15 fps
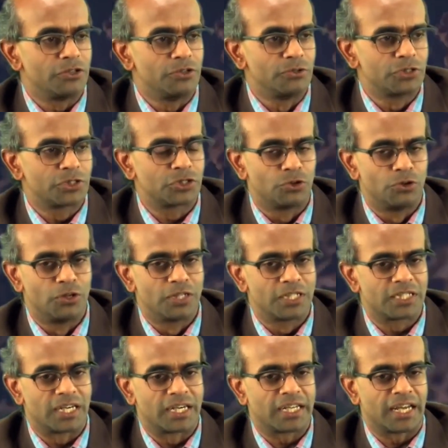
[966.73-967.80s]
to use
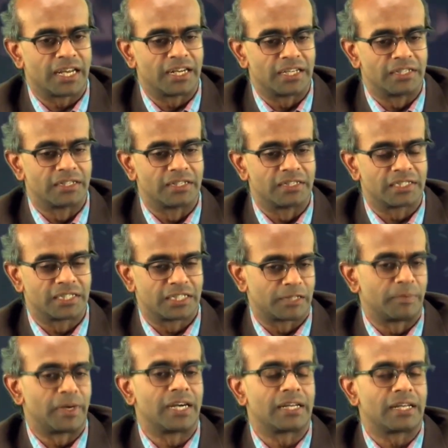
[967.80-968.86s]
tools that can either
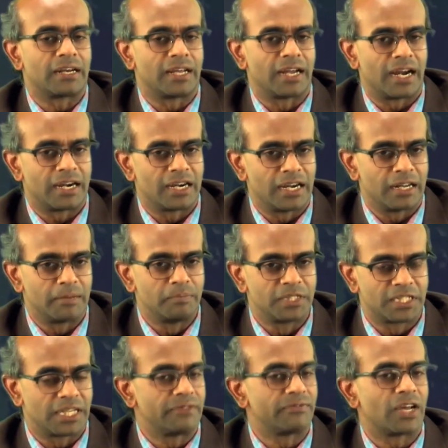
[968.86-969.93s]
systematically handle
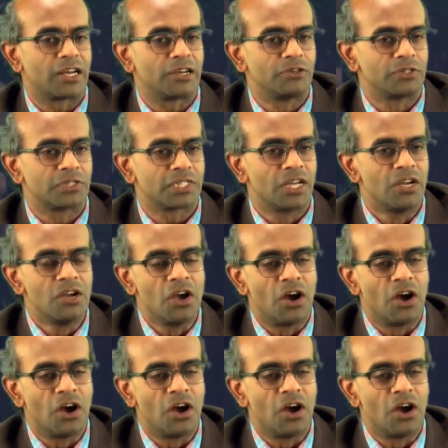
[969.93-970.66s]
missing values,